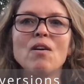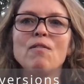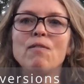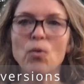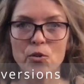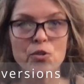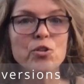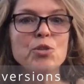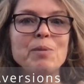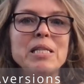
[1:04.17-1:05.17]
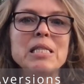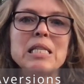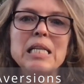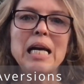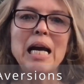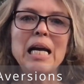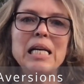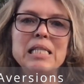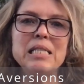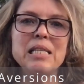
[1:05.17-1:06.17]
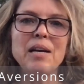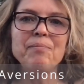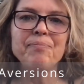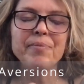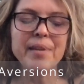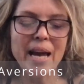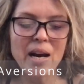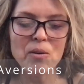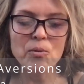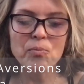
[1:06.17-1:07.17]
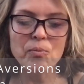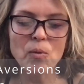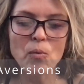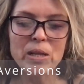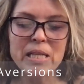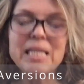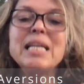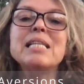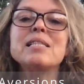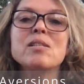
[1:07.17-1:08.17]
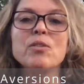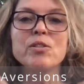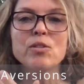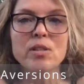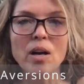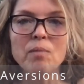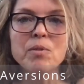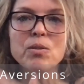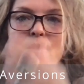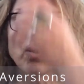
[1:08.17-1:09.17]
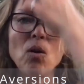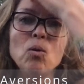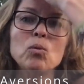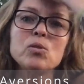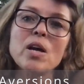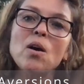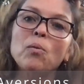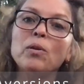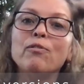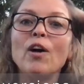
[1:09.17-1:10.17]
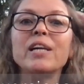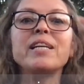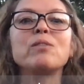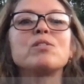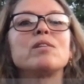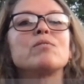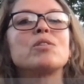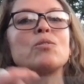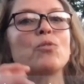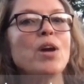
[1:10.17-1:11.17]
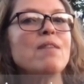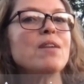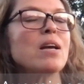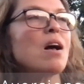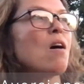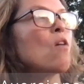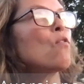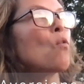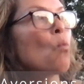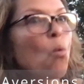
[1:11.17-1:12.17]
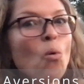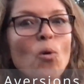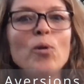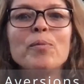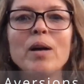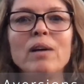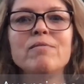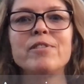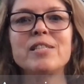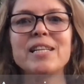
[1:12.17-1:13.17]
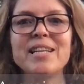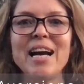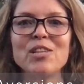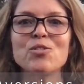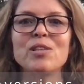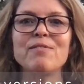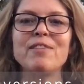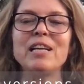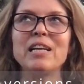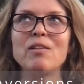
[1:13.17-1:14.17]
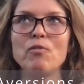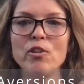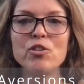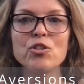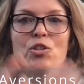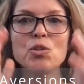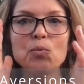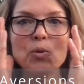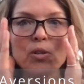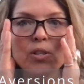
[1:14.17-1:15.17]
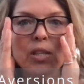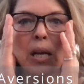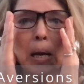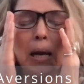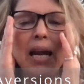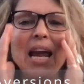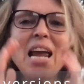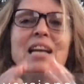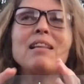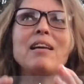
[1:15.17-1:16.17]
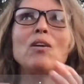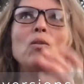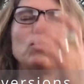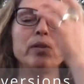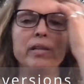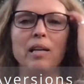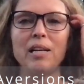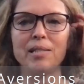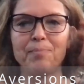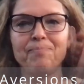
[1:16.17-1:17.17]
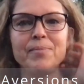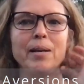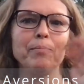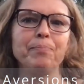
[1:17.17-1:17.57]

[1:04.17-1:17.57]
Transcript: for nourishment. And now, when this heat is going to succumb to the cold, we'll find ourselves craving for warm comforts and naturally feeling aversion towards anything cold and light. Yeah.